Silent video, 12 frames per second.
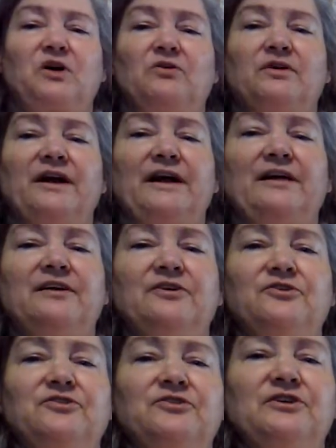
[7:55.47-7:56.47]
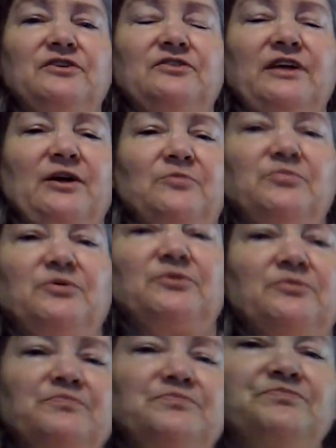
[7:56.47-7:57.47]
okay. Here's an
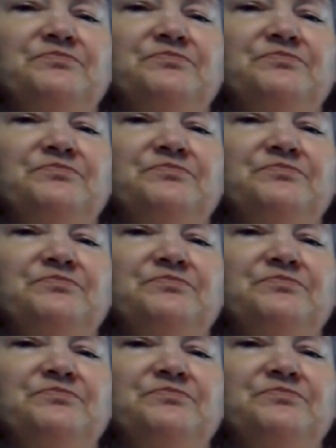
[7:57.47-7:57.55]
example.